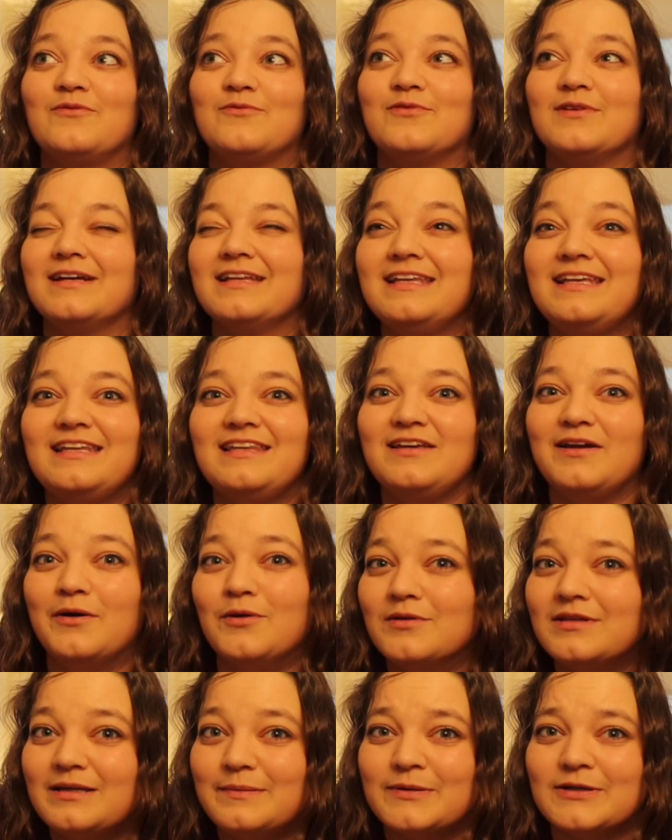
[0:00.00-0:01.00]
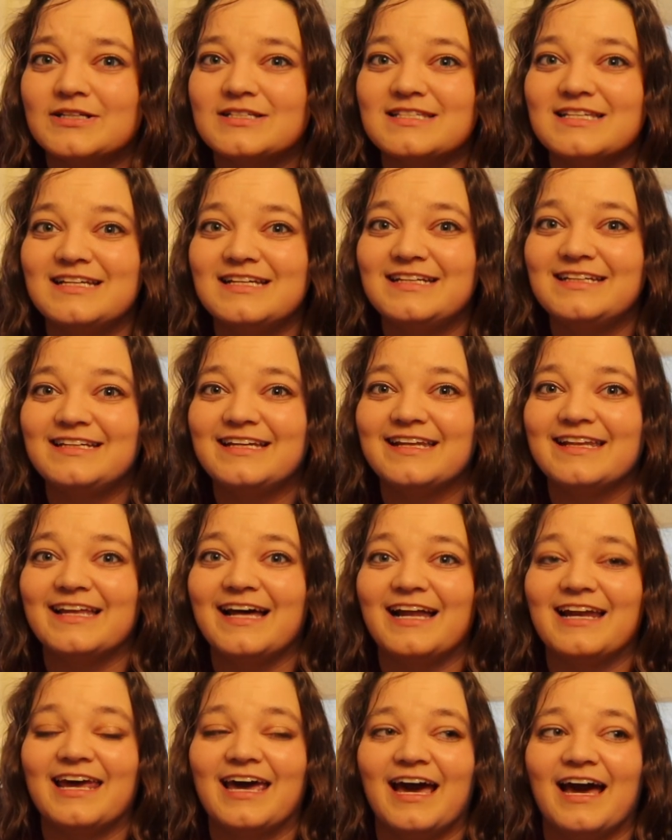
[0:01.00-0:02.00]
Really, the only person
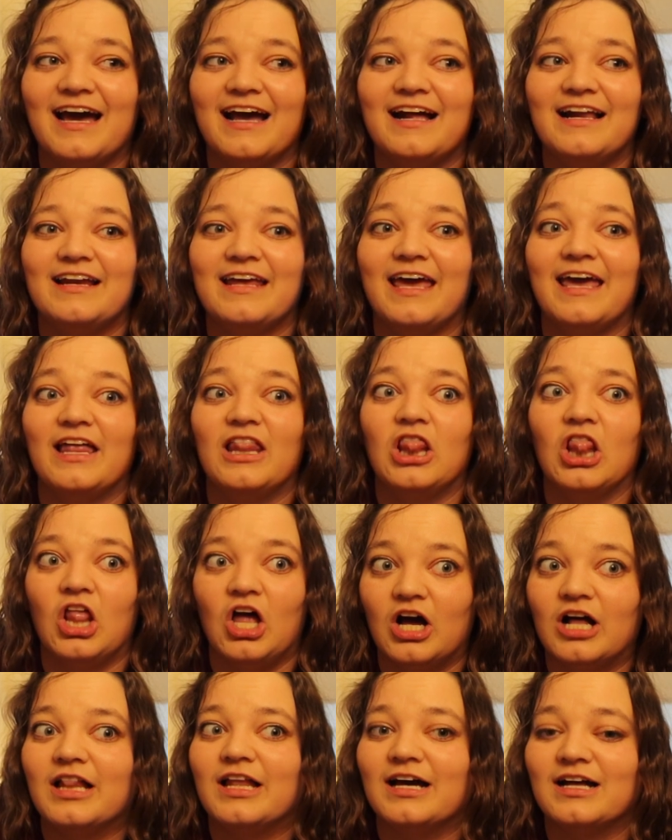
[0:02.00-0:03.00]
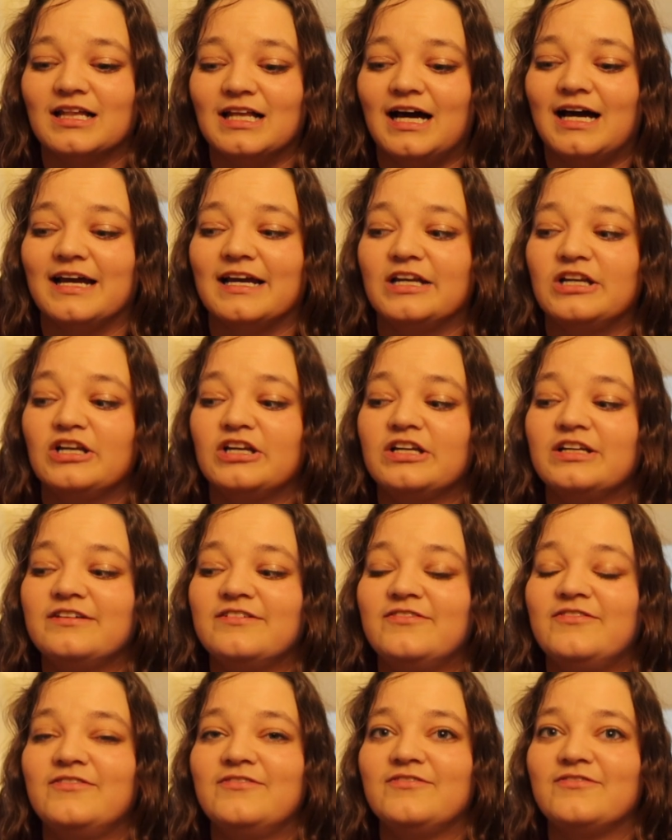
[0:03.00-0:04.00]
that had a long, long line,
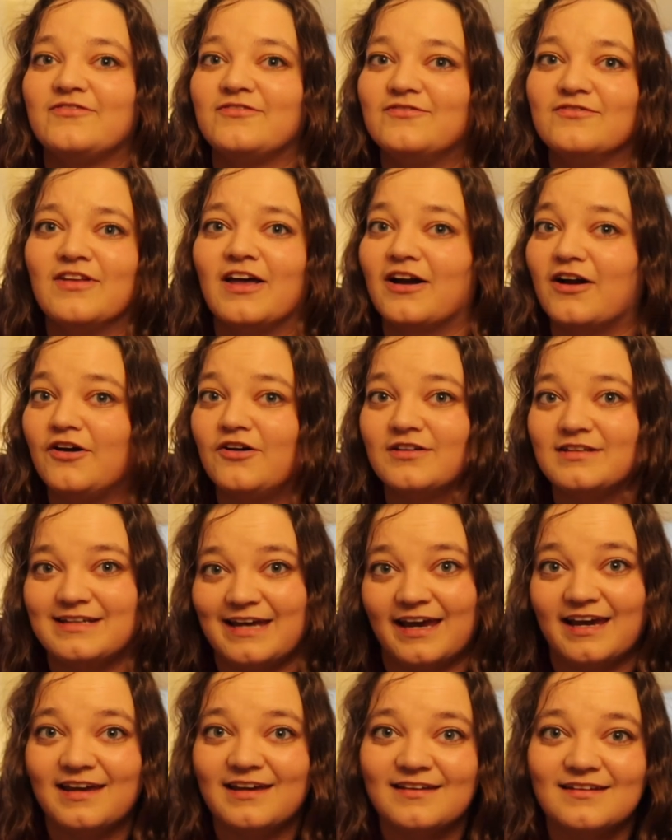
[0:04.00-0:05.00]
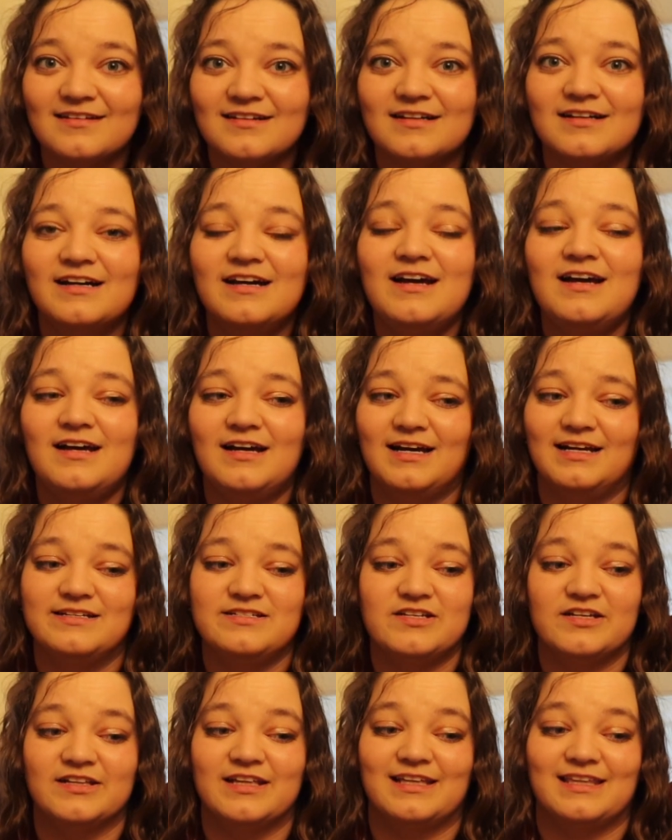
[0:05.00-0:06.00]
like all day,
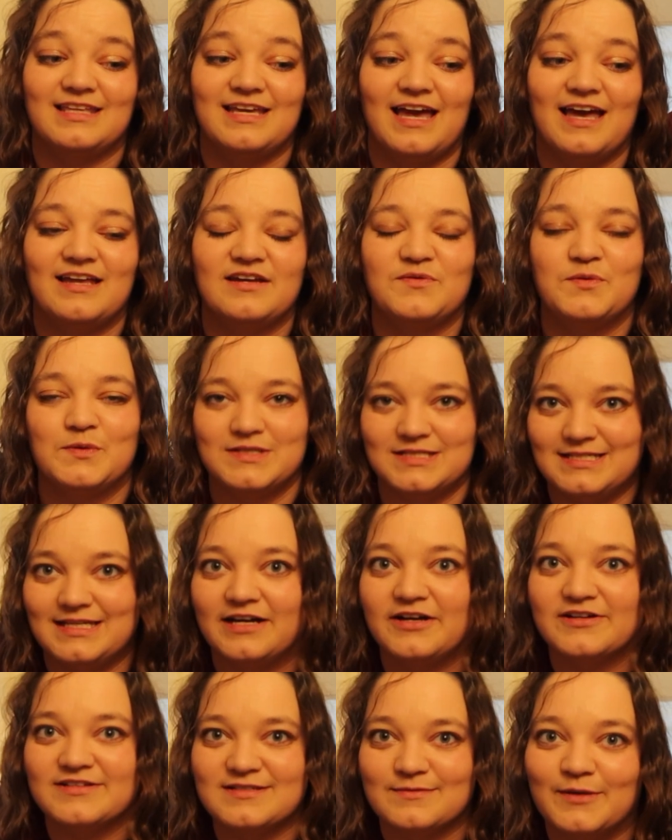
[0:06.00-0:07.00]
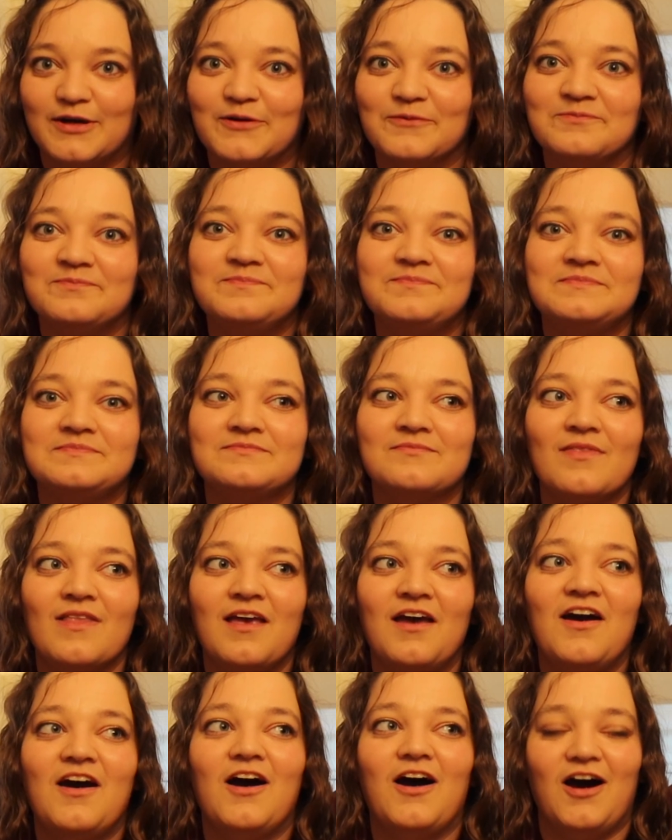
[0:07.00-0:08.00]
until like the end was Sierra Simone.
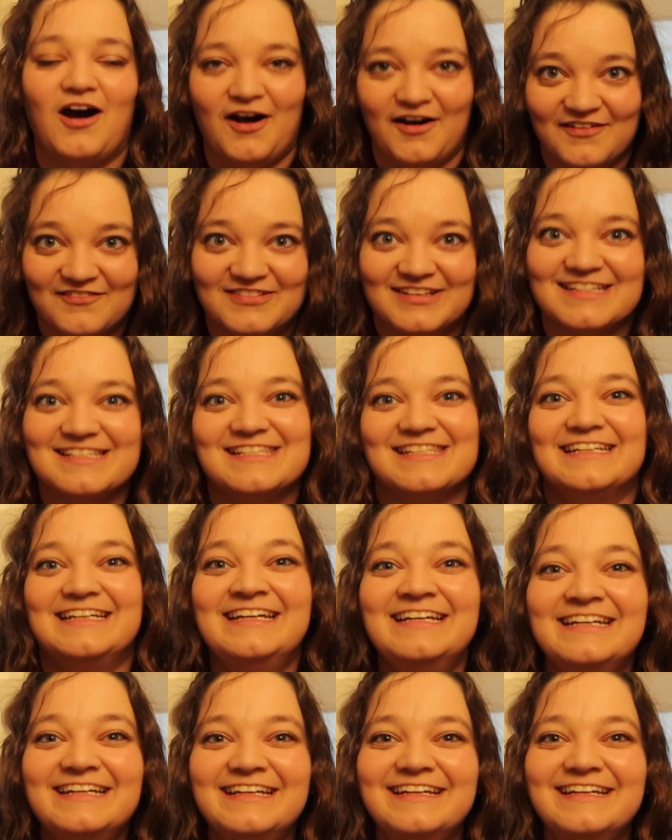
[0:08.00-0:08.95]
Obviously.